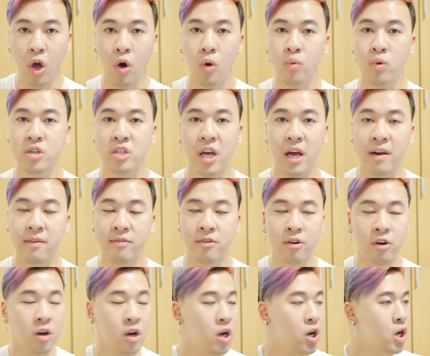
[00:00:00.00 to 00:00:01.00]

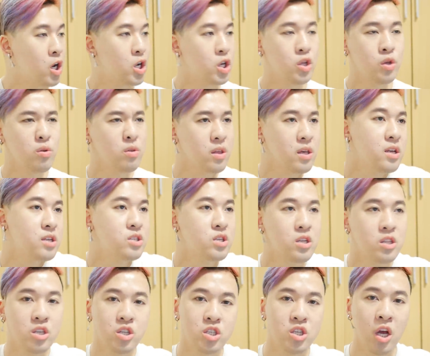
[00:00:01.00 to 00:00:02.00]
whichever you think is
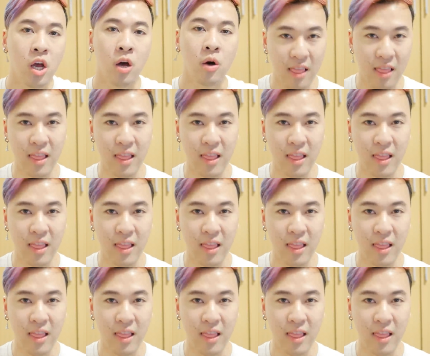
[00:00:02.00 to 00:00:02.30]
on the show.